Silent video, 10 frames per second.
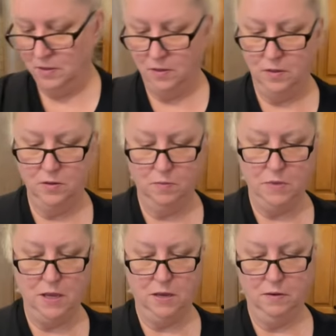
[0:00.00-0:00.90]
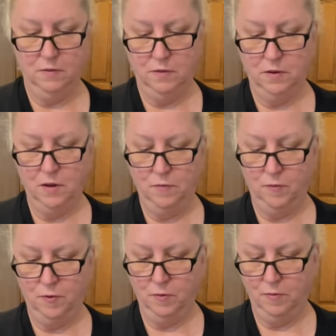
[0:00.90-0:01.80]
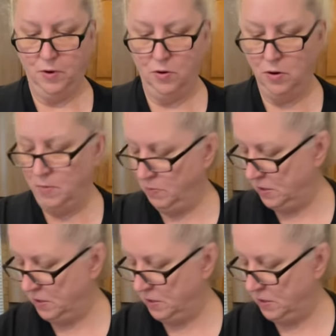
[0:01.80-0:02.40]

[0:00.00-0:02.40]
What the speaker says: You could make enough for an army with